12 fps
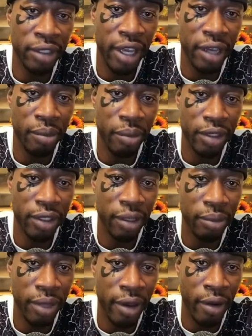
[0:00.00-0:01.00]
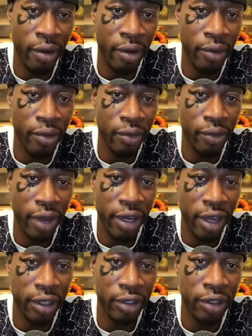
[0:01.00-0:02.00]
tech messed up that whole five
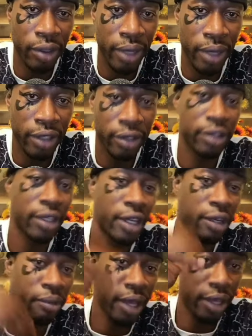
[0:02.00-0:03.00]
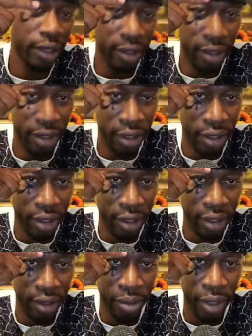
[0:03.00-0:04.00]
dollar donation thing, man.
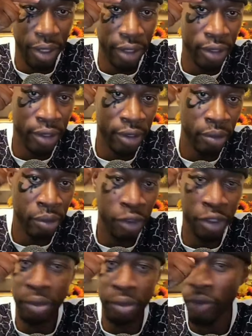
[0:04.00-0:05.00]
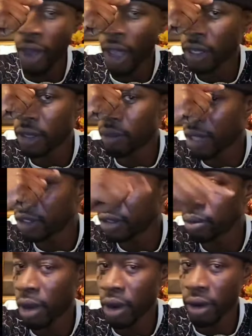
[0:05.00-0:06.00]
But we should be rocking by
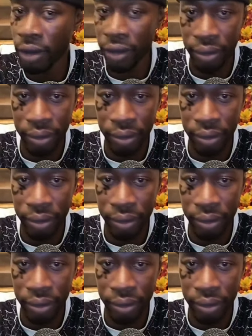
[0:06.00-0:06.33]
tomorrow.